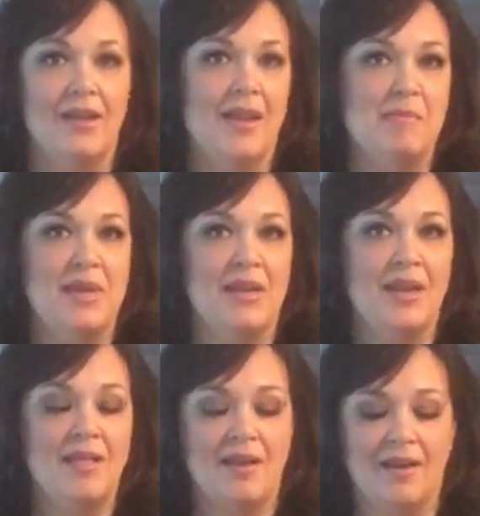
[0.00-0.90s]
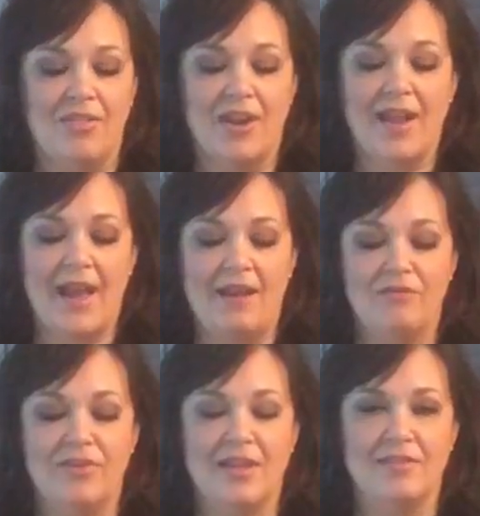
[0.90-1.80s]
lemon that I
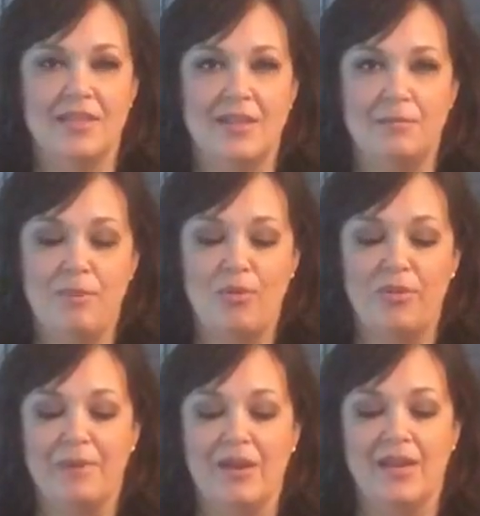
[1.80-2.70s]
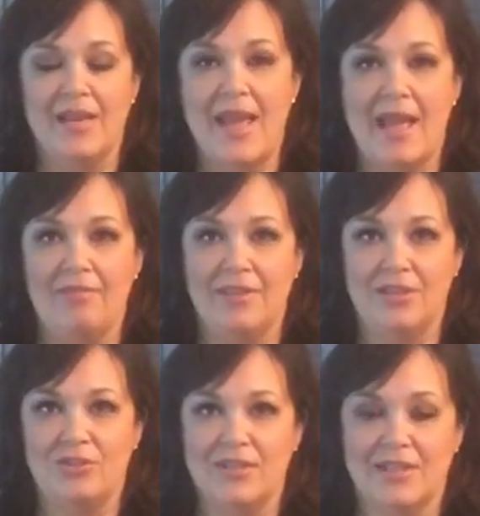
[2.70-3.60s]
have in both the marinade and the
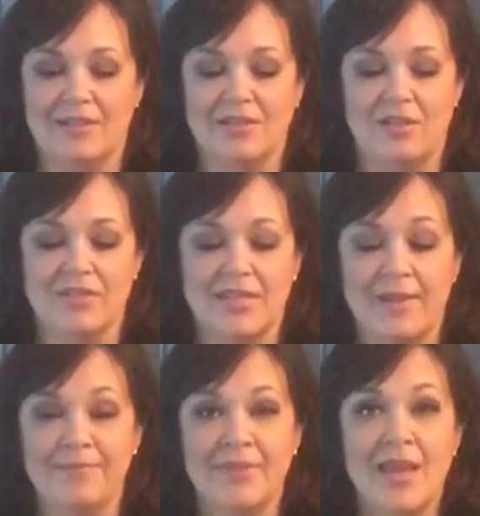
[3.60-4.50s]
dressing that's on the side.